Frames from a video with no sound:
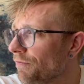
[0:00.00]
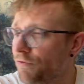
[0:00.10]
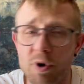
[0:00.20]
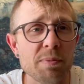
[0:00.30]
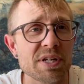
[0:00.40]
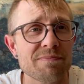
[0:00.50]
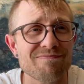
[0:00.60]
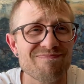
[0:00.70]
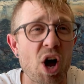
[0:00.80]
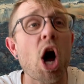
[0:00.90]
an
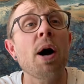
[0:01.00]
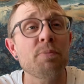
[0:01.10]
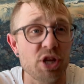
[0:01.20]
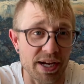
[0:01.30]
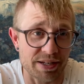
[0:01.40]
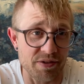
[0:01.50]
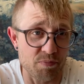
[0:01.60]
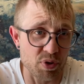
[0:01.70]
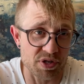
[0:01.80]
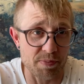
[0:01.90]
objective
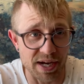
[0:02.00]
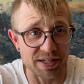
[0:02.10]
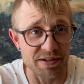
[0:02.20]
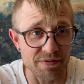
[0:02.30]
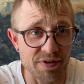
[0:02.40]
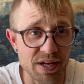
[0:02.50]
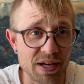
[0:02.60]
perspective.